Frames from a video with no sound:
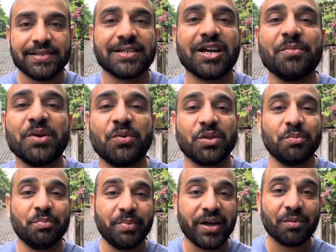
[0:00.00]
Come here with a
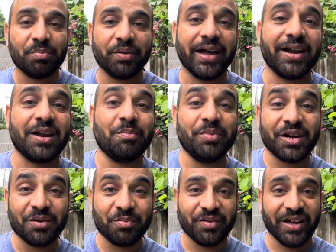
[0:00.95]
better plan, a bigger
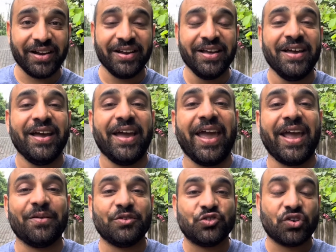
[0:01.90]
plan,
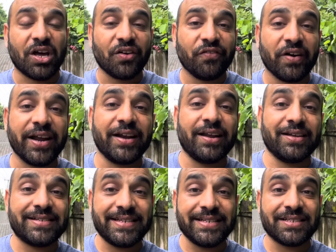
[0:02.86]
and try to find and
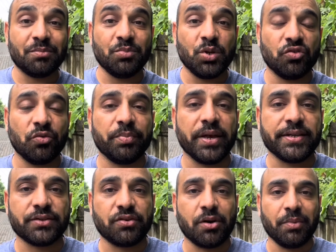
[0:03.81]
see some beautiful places
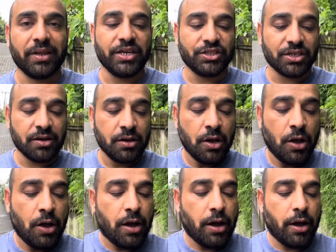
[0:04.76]
around Malaysia.
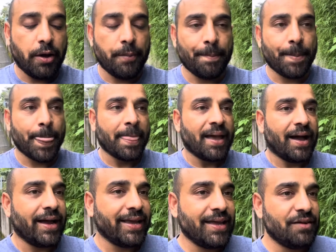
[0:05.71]
I
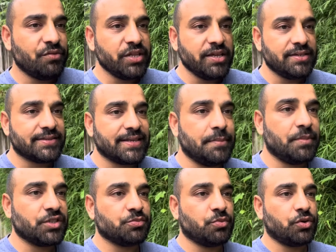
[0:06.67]
can't really say
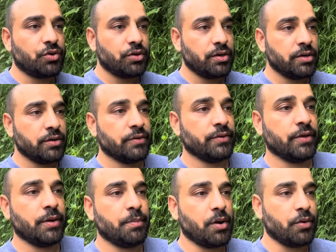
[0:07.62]
much more
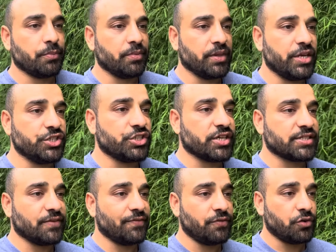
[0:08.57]
about Malaysia
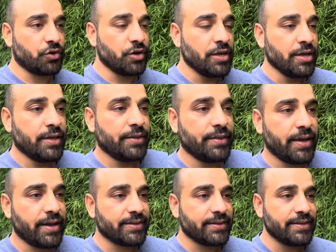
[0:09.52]
except for
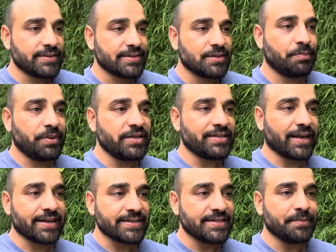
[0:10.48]
that this is a place I
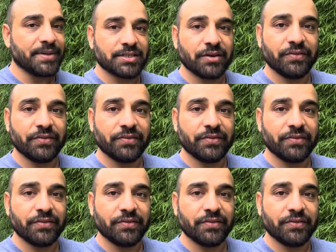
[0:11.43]
can see myself